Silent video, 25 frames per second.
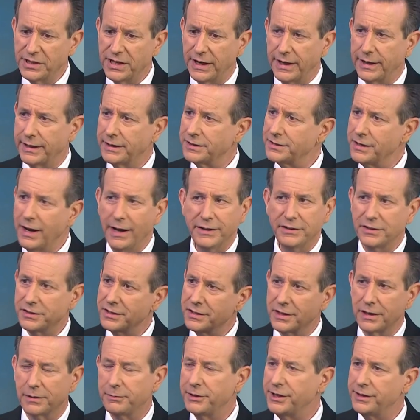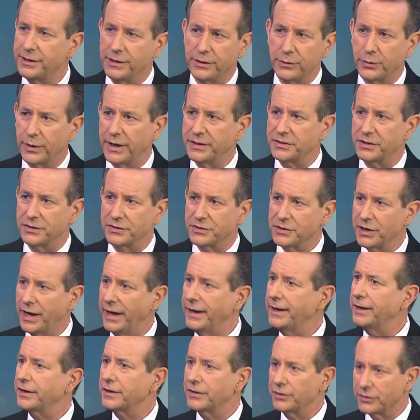saying it's not just going to be the US and
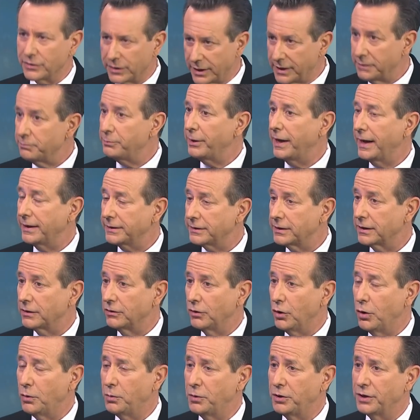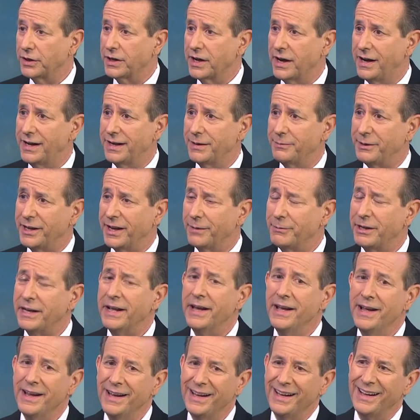China, it could impact the global economy. I mean,
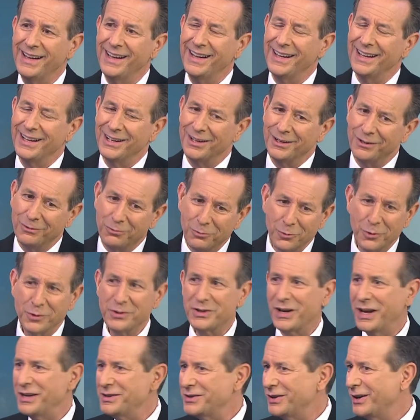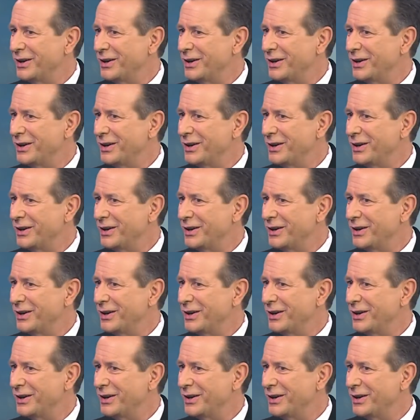worst case